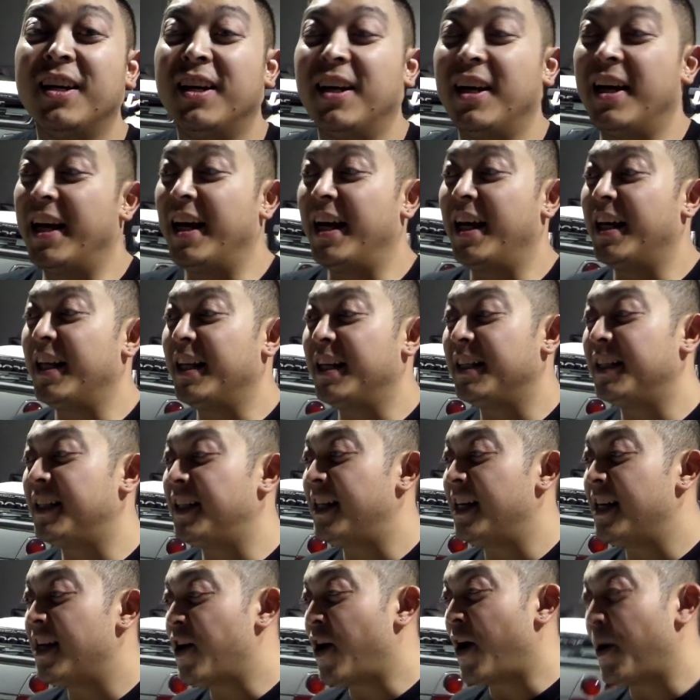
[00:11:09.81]
and
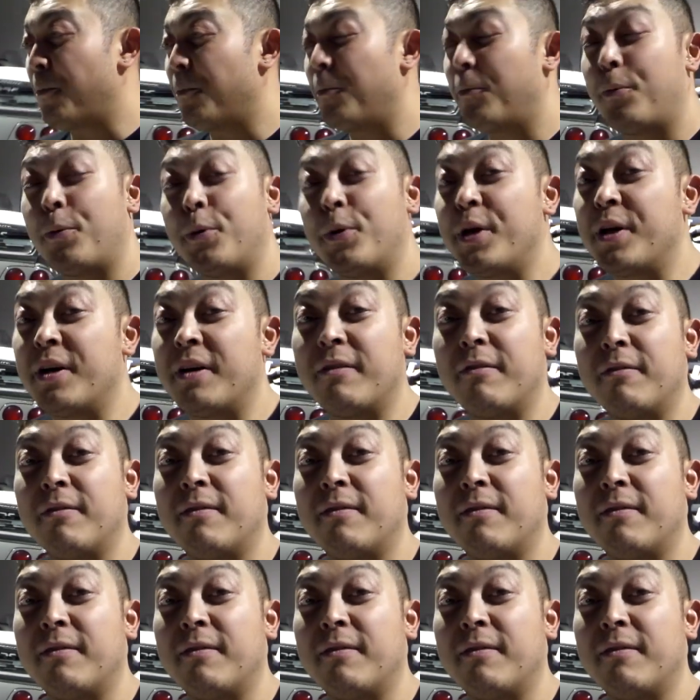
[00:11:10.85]
I wouldn't